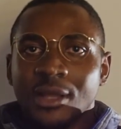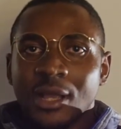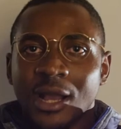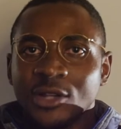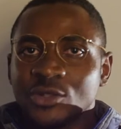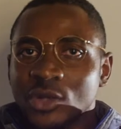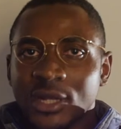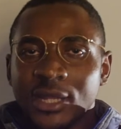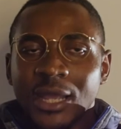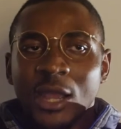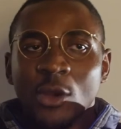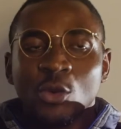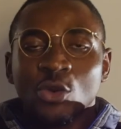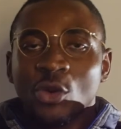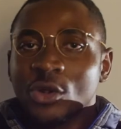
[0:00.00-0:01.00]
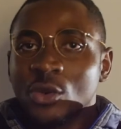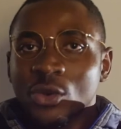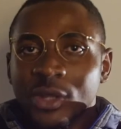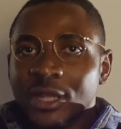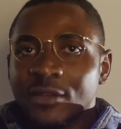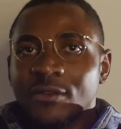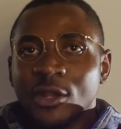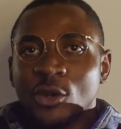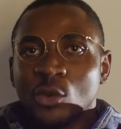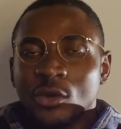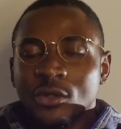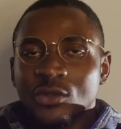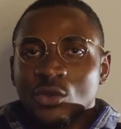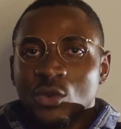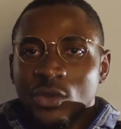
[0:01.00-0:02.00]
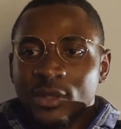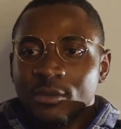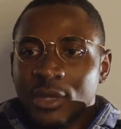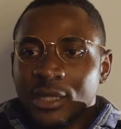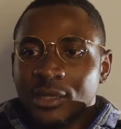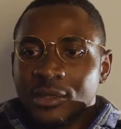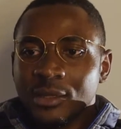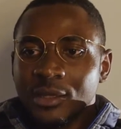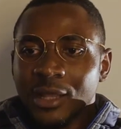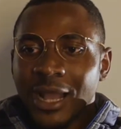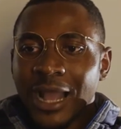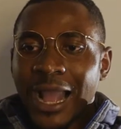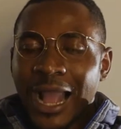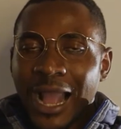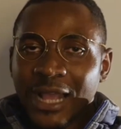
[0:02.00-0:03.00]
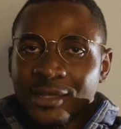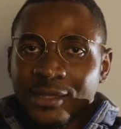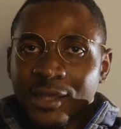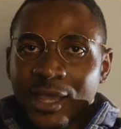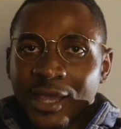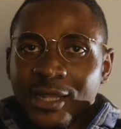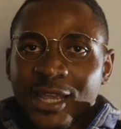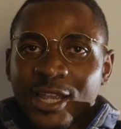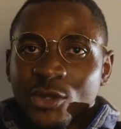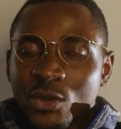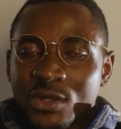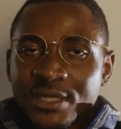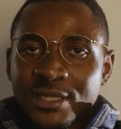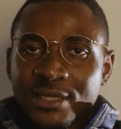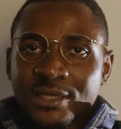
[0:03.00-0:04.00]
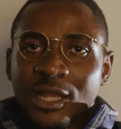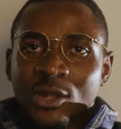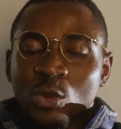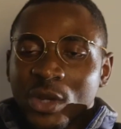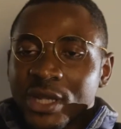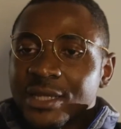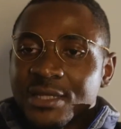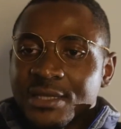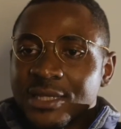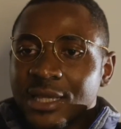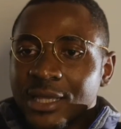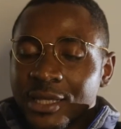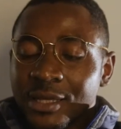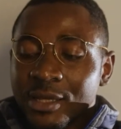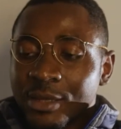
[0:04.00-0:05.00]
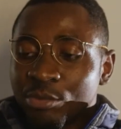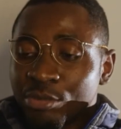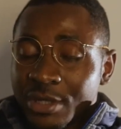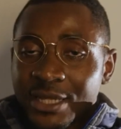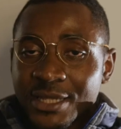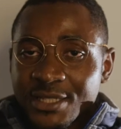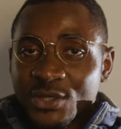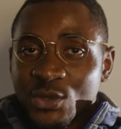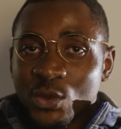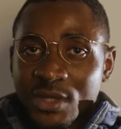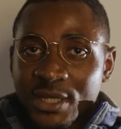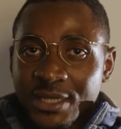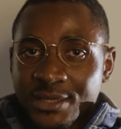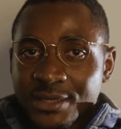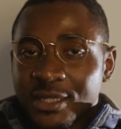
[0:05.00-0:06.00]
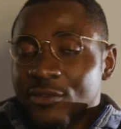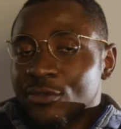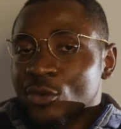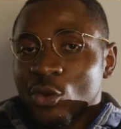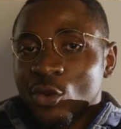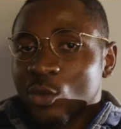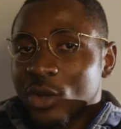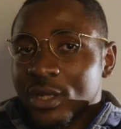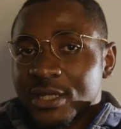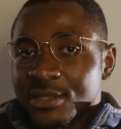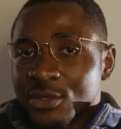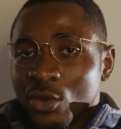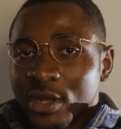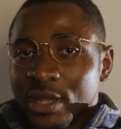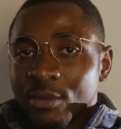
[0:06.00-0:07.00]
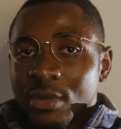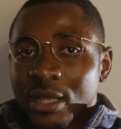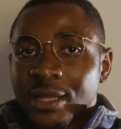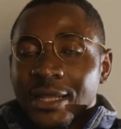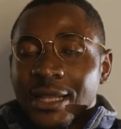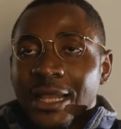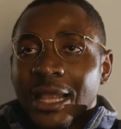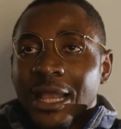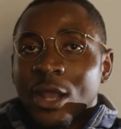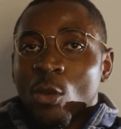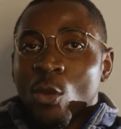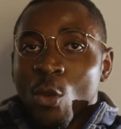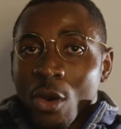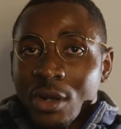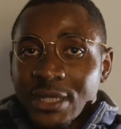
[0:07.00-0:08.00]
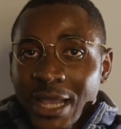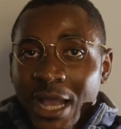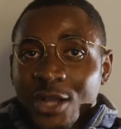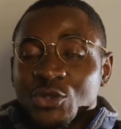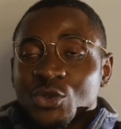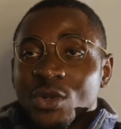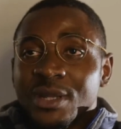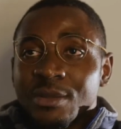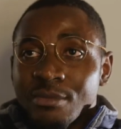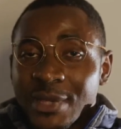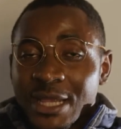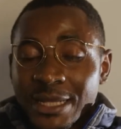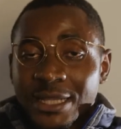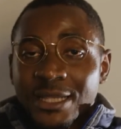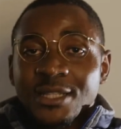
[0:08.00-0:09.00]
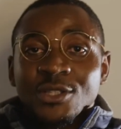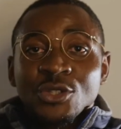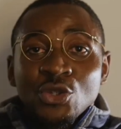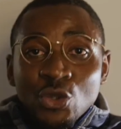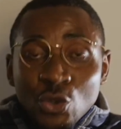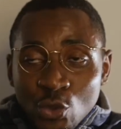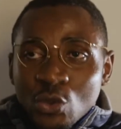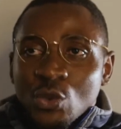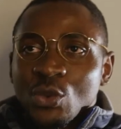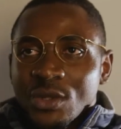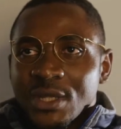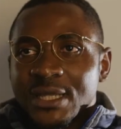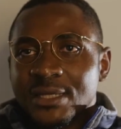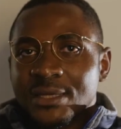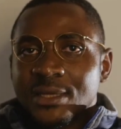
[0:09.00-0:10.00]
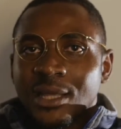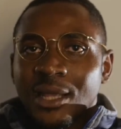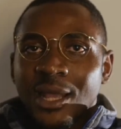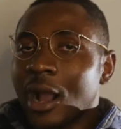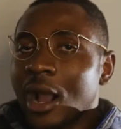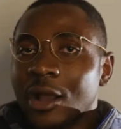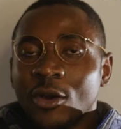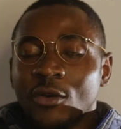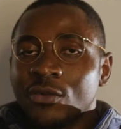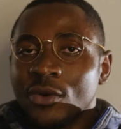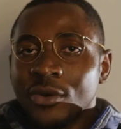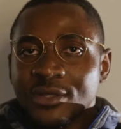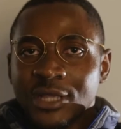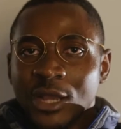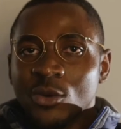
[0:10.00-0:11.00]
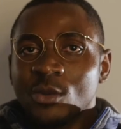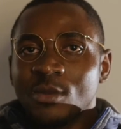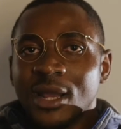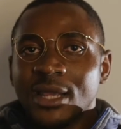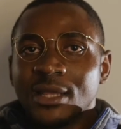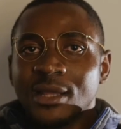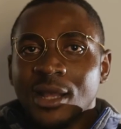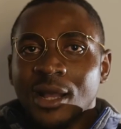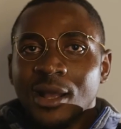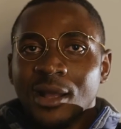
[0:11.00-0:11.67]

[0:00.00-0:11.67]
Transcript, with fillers: Actually, I will not do it if I don't want to do it. But at the end, I noticed that when they say, please do this, if you don't want it, okay. But what they actually mean is you do this. Of course, I will mind.